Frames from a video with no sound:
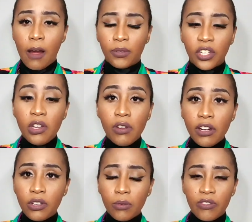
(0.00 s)
So you
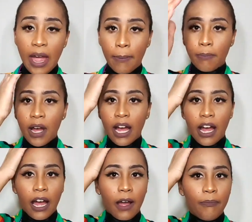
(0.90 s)
can do that
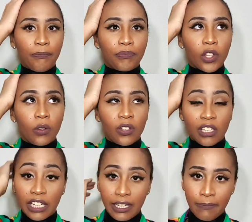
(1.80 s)

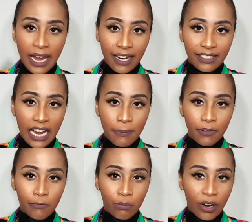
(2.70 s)
slick back type
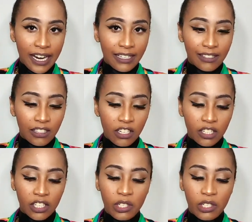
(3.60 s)
of braids look.